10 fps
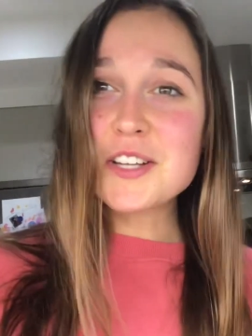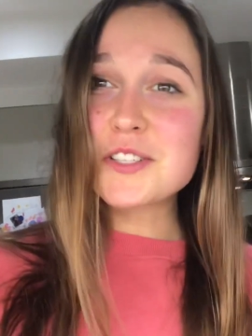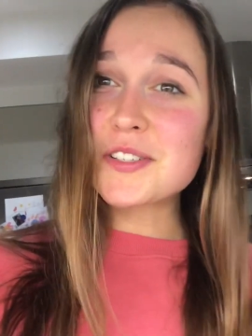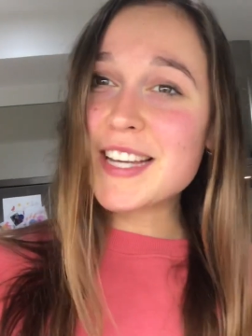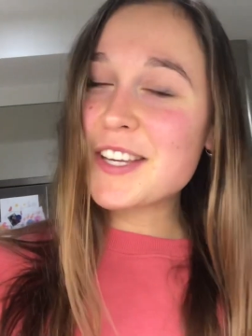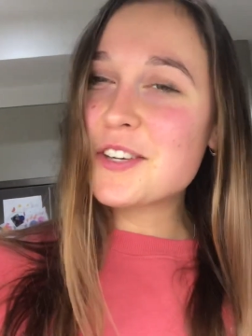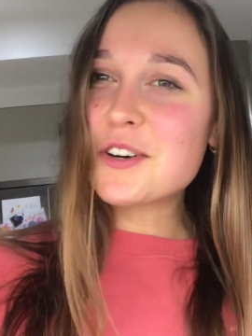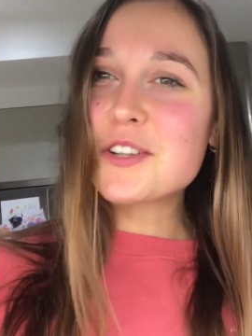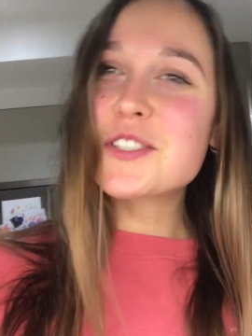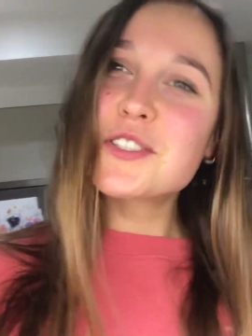So thank you
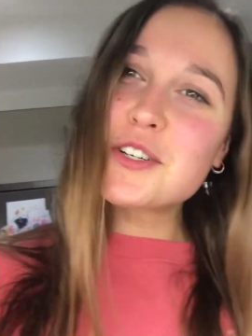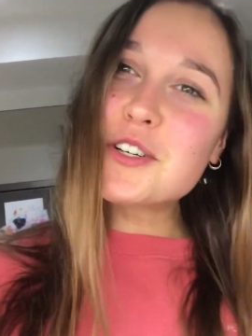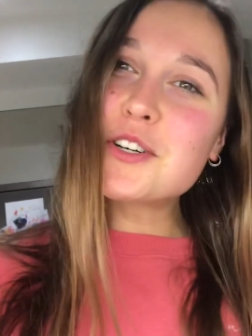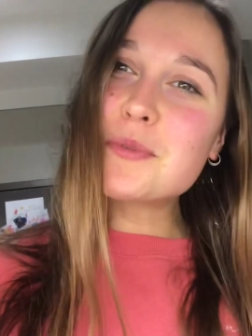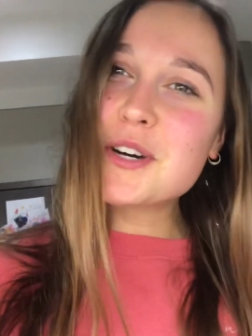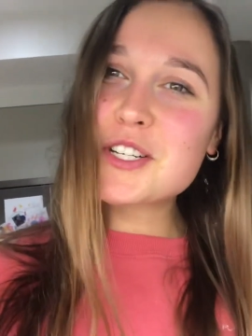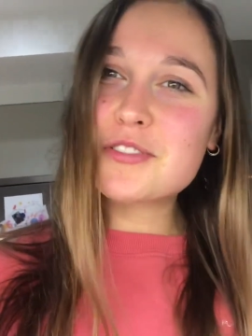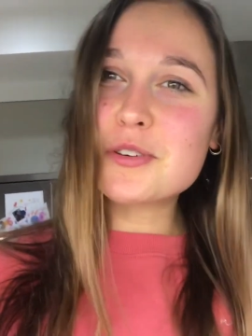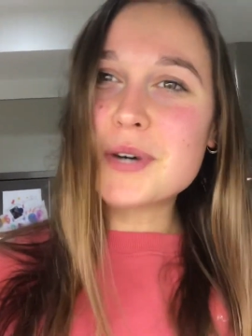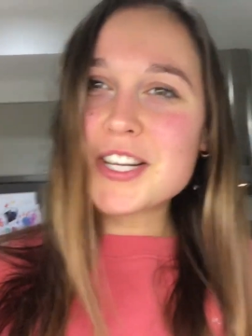all so much
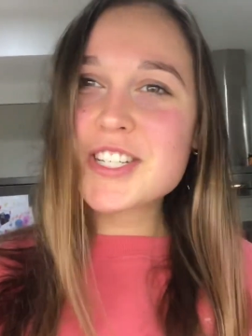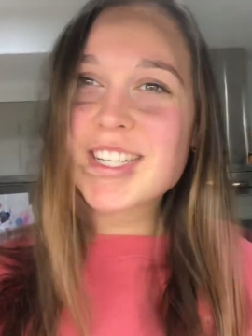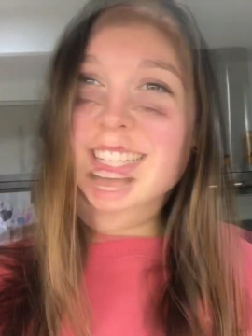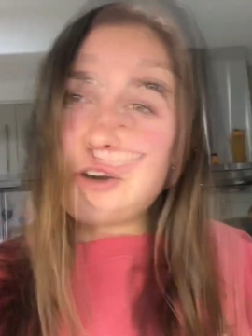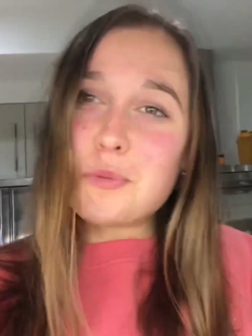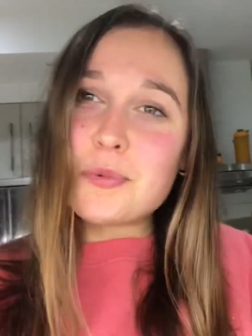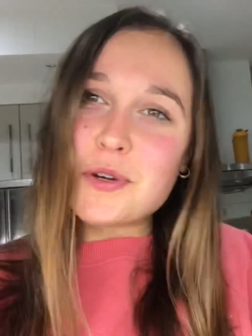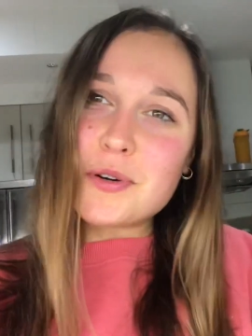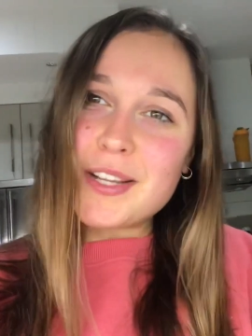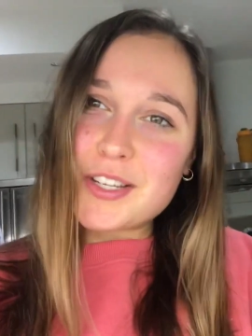for watching. I hope
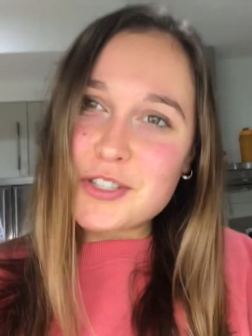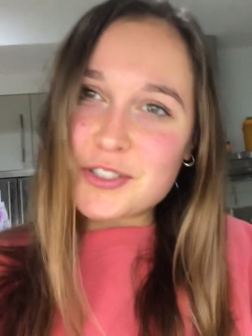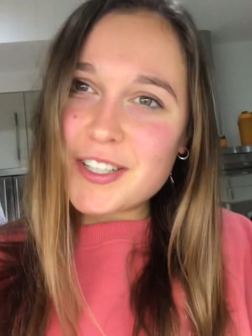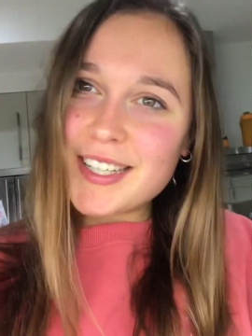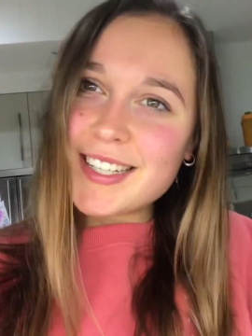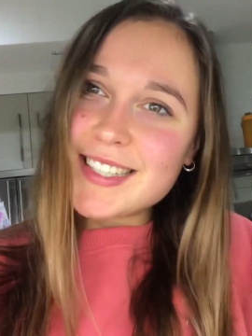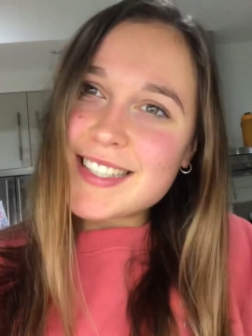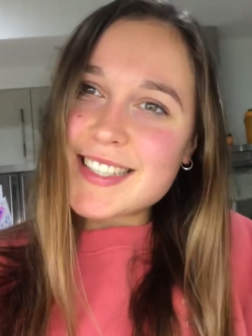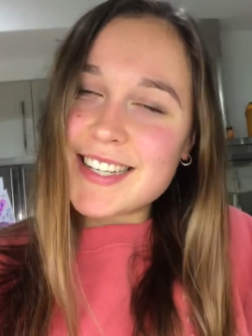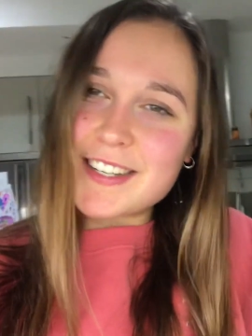you all enjoyed it.